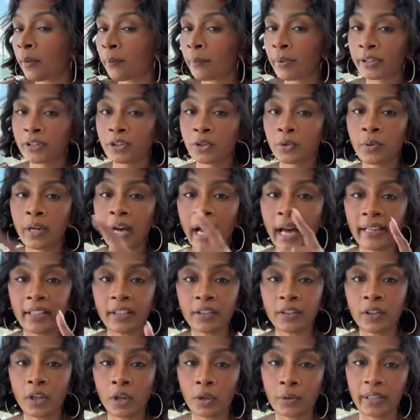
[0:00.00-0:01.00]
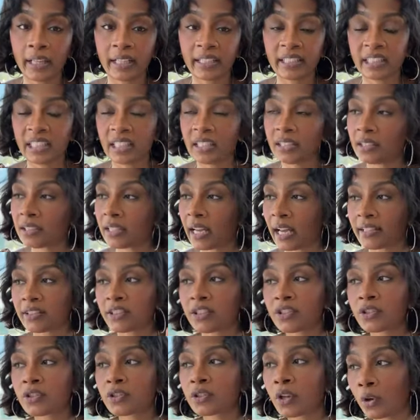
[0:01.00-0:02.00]
But you got to know that she's
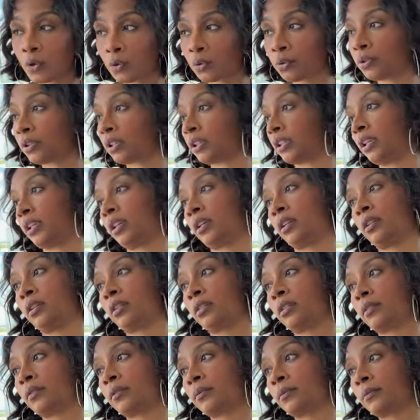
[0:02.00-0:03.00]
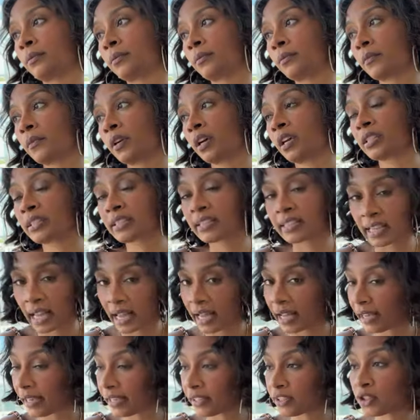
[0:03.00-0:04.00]
not solely
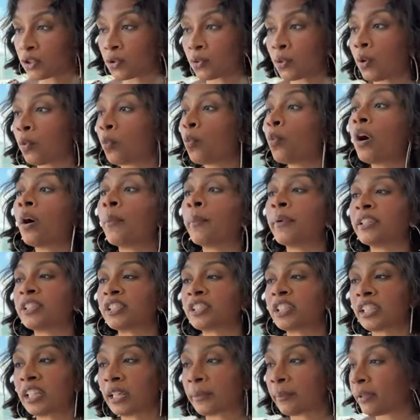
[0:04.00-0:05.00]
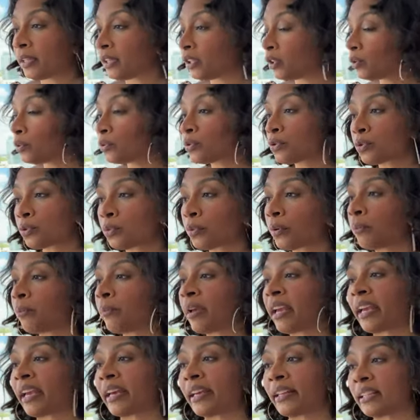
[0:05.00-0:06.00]
assigned to a woman, she could be used to a
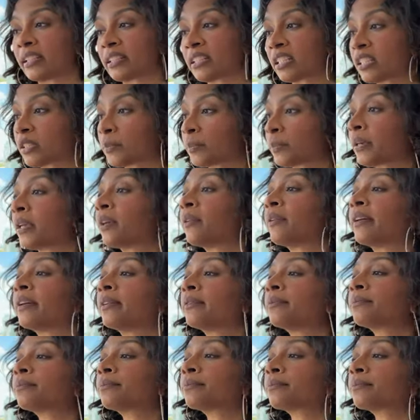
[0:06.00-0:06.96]
man, it's a spirit.